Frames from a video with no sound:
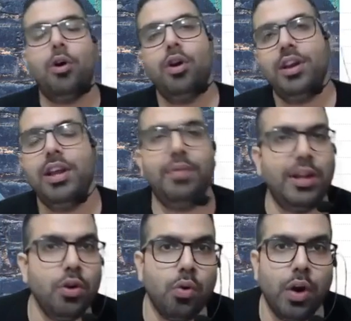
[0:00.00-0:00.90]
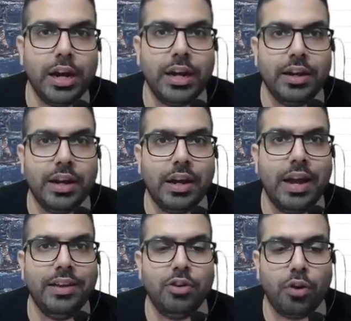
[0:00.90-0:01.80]
only when you go ahead and
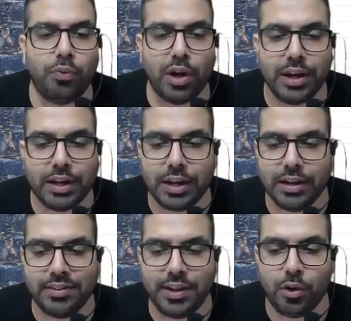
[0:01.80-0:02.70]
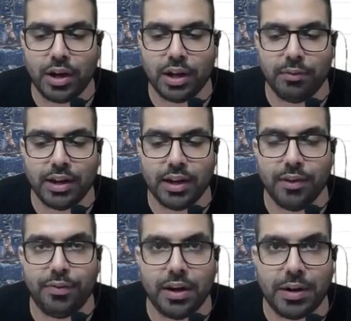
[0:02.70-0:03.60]
realize your foreign currency you are given a
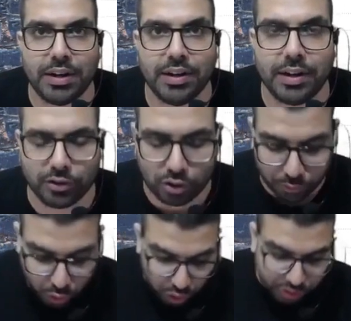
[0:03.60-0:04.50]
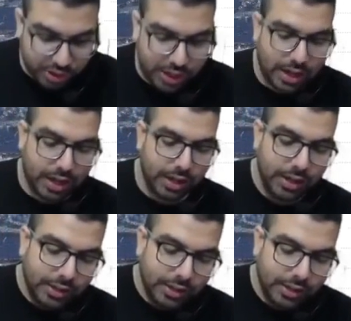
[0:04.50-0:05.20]
refund but in case of goods ka